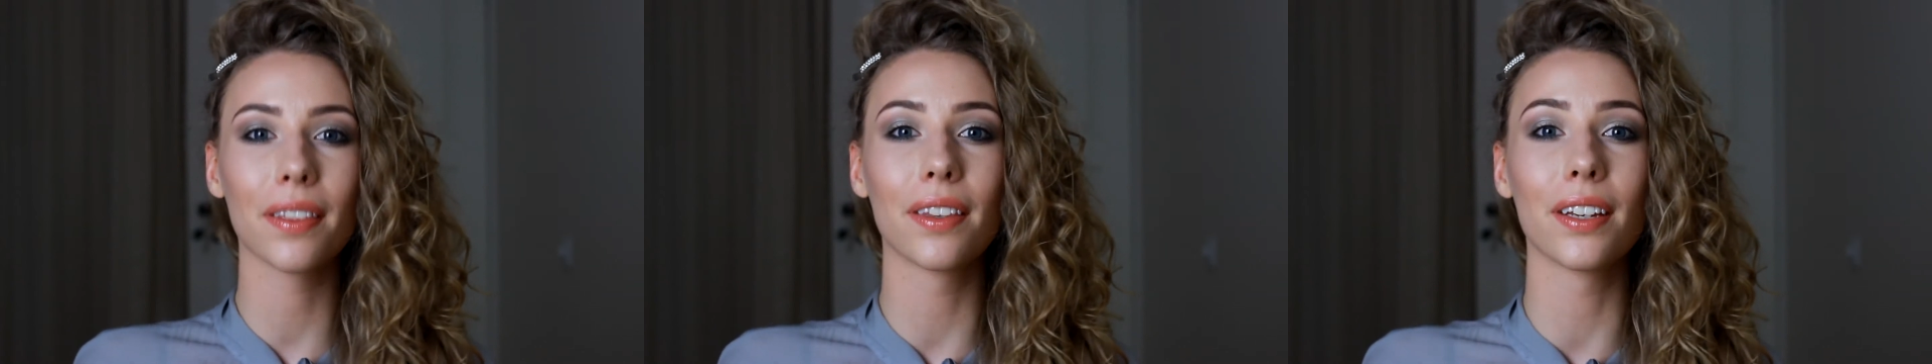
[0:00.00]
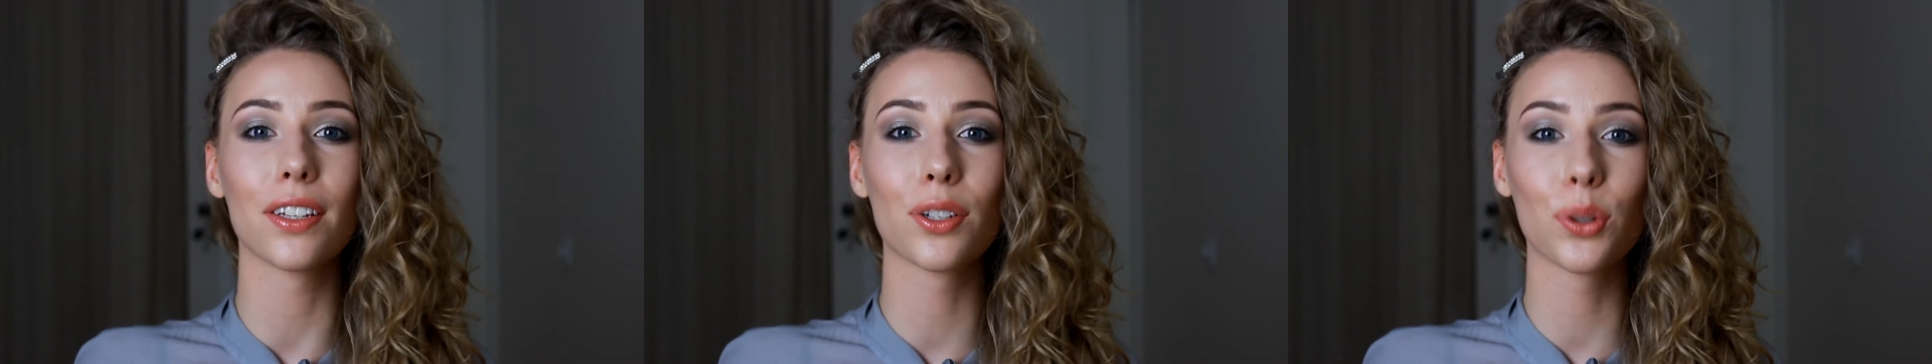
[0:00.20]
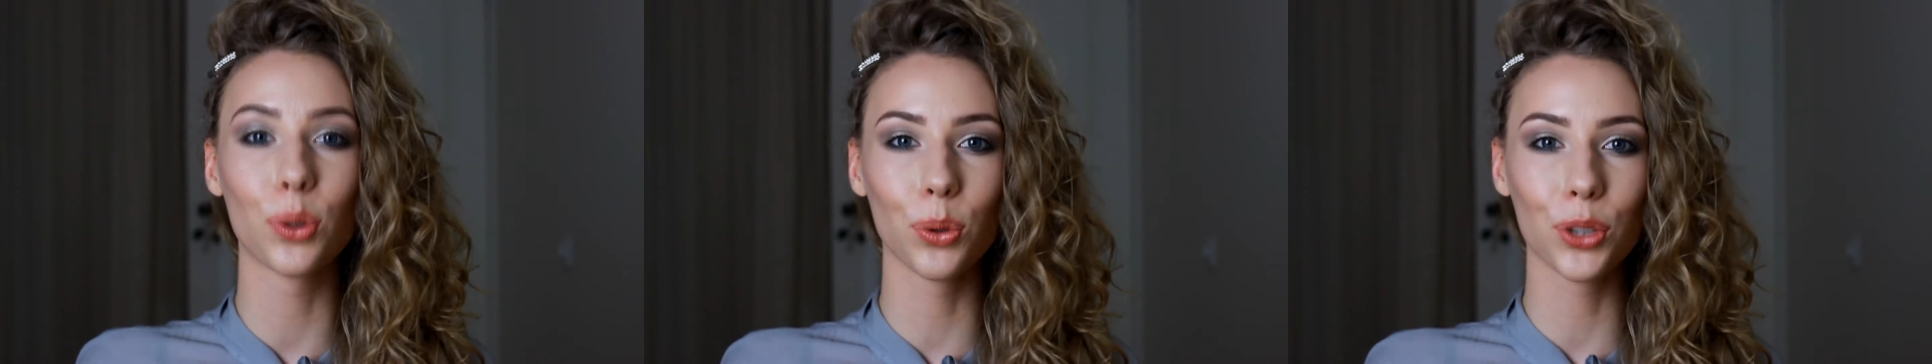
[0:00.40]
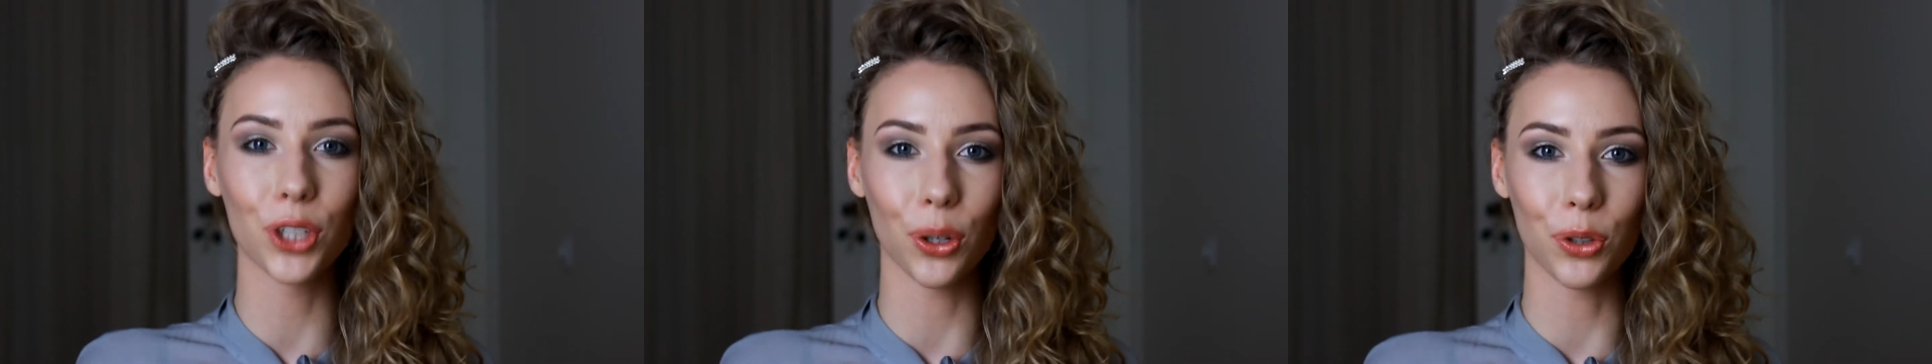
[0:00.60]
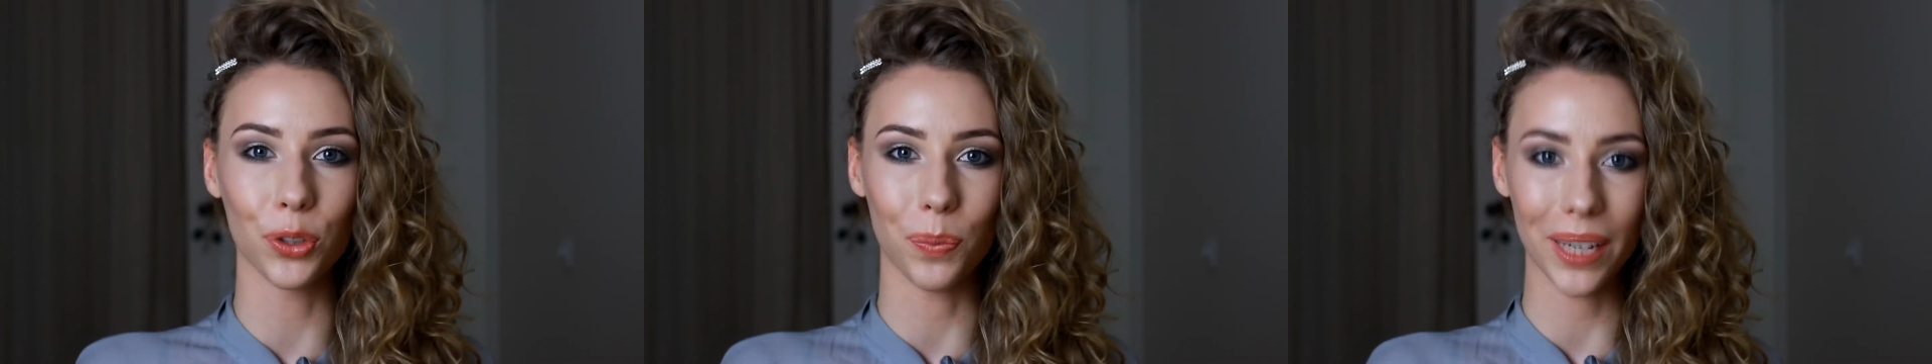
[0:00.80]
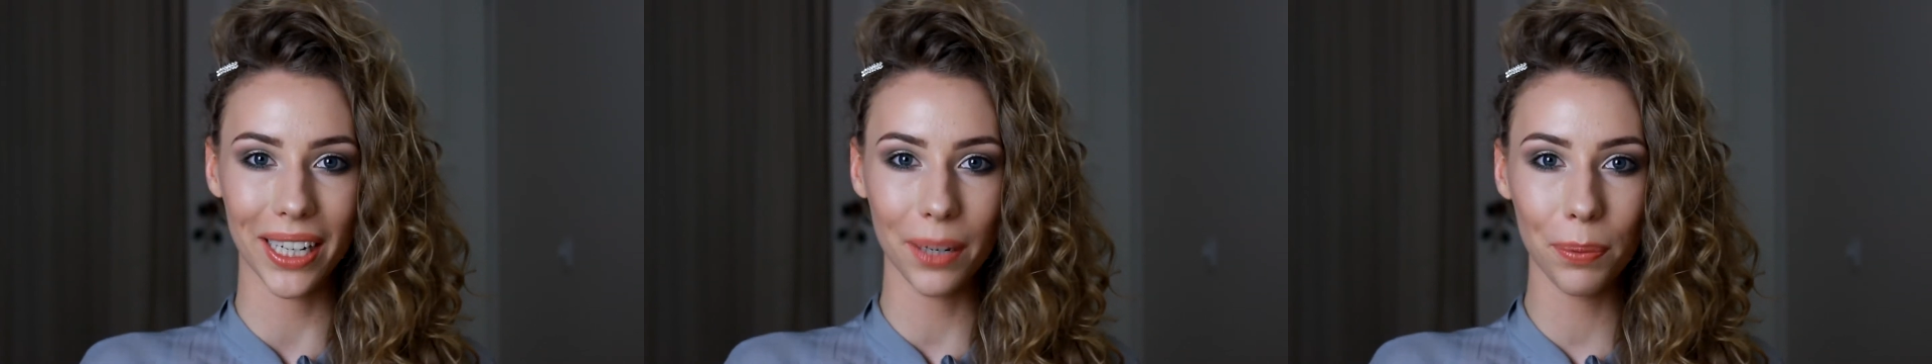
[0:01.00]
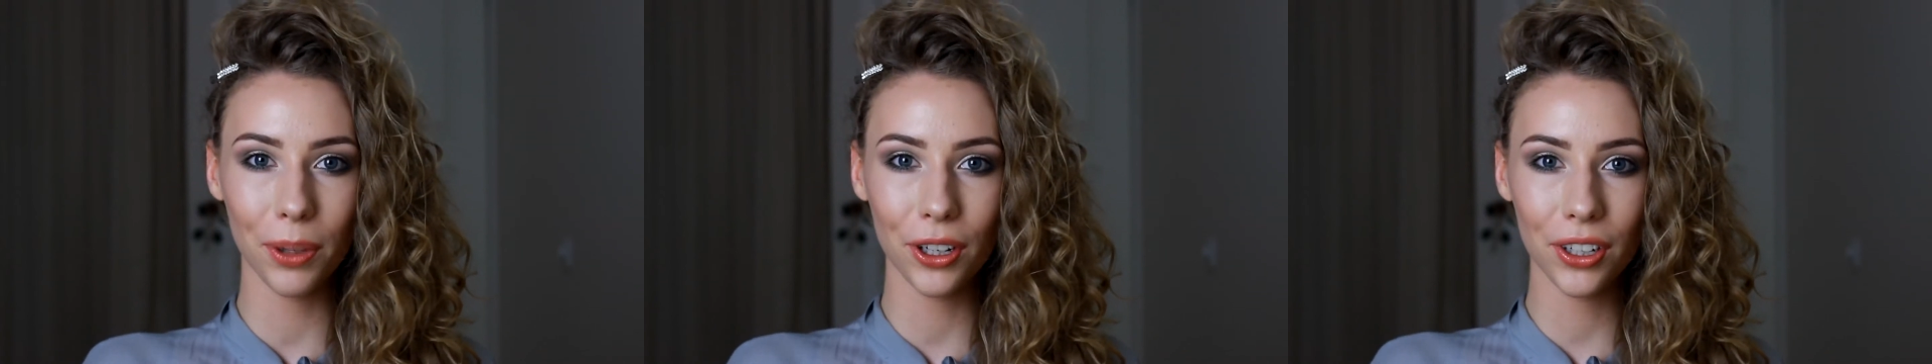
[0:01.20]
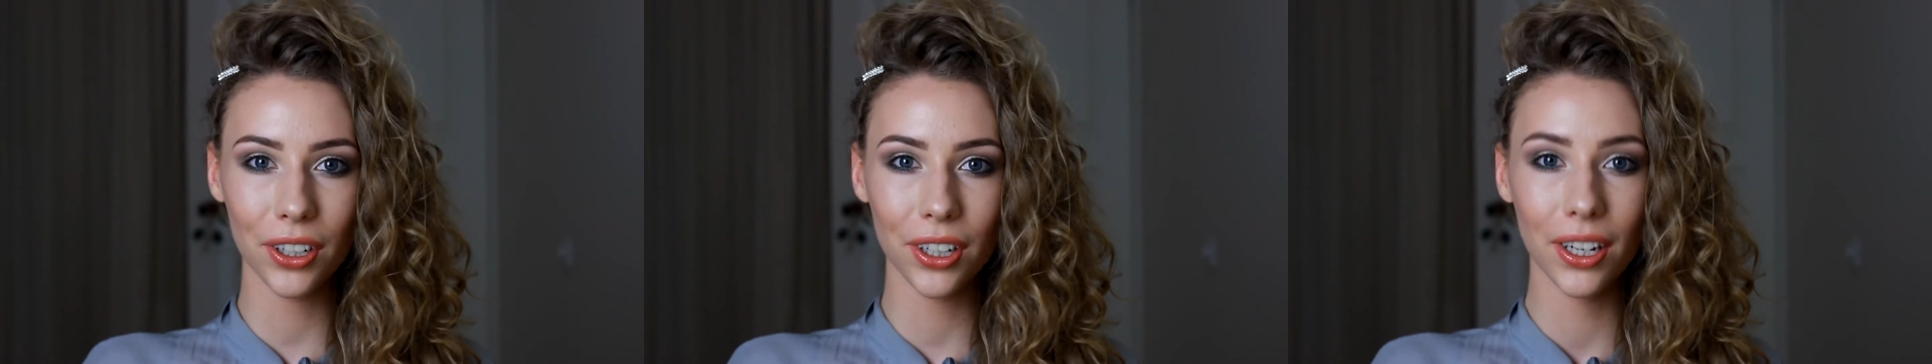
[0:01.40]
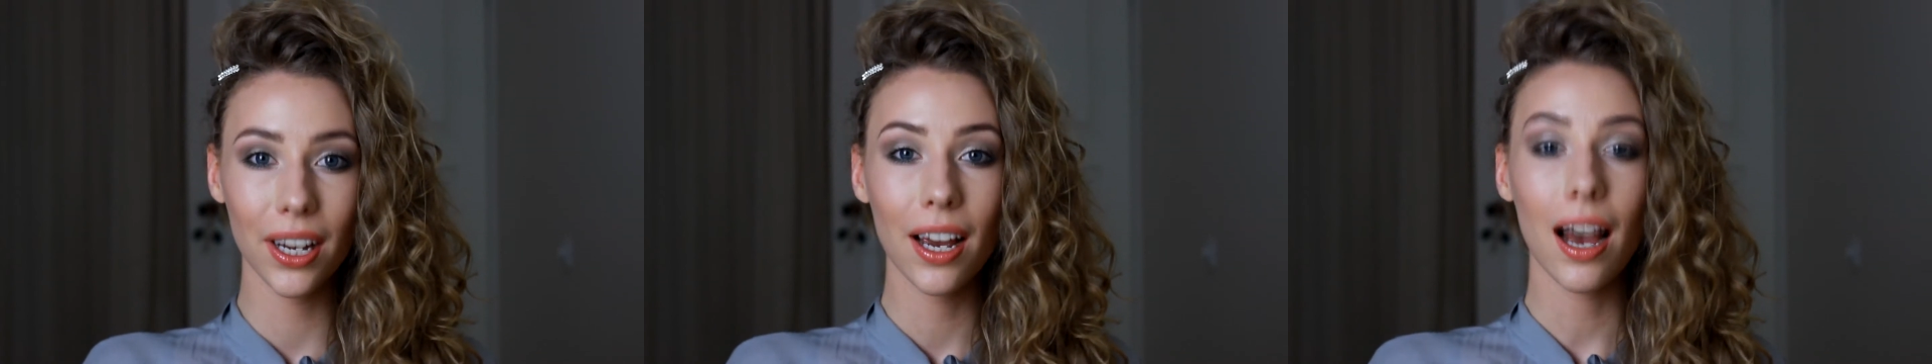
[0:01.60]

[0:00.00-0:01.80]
this cool toned makeup look.